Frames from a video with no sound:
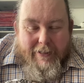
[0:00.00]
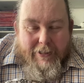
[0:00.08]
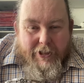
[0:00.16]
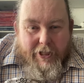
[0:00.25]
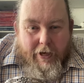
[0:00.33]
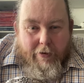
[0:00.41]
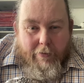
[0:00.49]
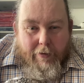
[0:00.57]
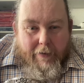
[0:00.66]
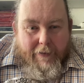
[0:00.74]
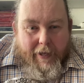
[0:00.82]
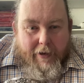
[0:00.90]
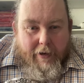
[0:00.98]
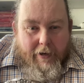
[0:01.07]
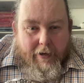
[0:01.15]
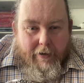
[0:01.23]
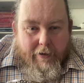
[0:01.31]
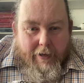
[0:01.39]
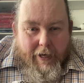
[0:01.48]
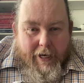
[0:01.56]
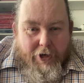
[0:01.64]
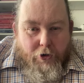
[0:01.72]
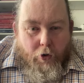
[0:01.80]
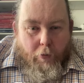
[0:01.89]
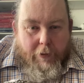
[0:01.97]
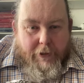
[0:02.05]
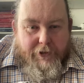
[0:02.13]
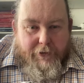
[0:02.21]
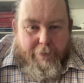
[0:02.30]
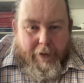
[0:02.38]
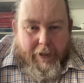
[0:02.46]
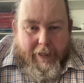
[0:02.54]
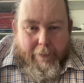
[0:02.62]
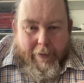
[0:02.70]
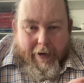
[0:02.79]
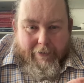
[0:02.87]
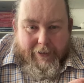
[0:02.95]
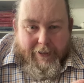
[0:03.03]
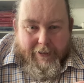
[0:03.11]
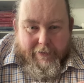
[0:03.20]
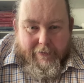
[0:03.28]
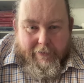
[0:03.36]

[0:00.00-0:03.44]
So they are enormous by comparison.